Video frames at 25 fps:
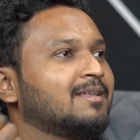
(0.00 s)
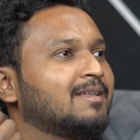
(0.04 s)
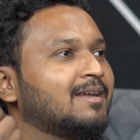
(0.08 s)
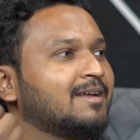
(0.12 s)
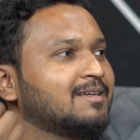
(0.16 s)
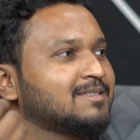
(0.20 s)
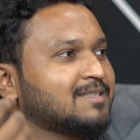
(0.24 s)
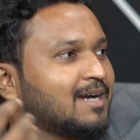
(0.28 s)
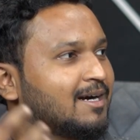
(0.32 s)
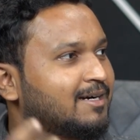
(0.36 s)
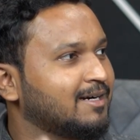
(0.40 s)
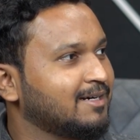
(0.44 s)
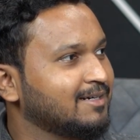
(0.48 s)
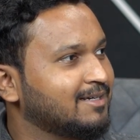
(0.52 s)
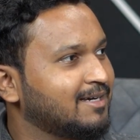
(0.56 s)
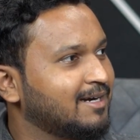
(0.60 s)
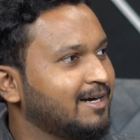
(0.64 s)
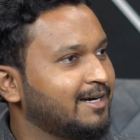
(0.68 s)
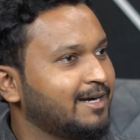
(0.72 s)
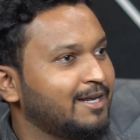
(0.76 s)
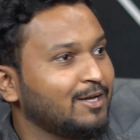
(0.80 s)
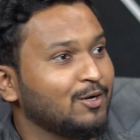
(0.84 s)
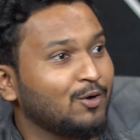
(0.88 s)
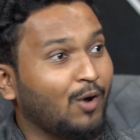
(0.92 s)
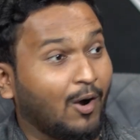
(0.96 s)
I started
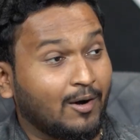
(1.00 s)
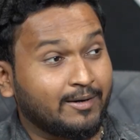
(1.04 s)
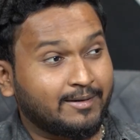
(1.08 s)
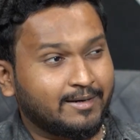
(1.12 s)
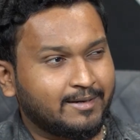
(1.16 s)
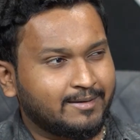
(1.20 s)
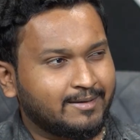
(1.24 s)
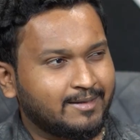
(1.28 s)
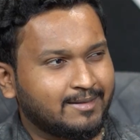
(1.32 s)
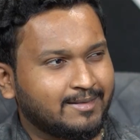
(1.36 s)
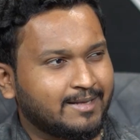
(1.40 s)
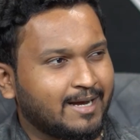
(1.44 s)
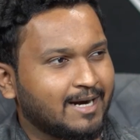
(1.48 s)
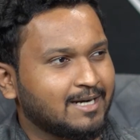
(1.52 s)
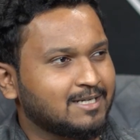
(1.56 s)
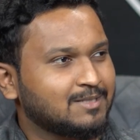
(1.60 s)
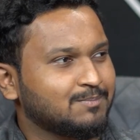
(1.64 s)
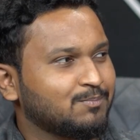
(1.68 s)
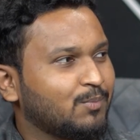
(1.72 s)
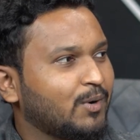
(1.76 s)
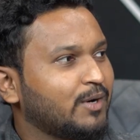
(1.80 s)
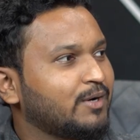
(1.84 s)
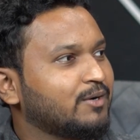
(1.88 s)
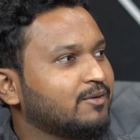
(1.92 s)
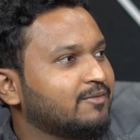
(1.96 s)
creating content in that
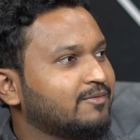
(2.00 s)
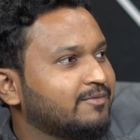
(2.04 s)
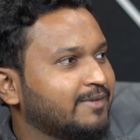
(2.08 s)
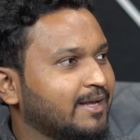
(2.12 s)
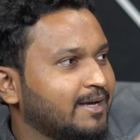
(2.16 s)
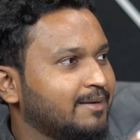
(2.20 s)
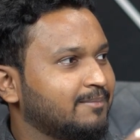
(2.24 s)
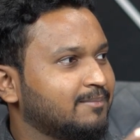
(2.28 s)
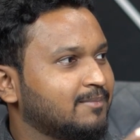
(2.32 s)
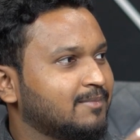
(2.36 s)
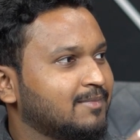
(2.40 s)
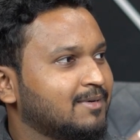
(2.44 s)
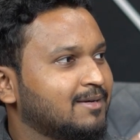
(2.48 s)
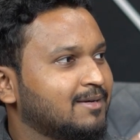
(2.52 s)
point of time.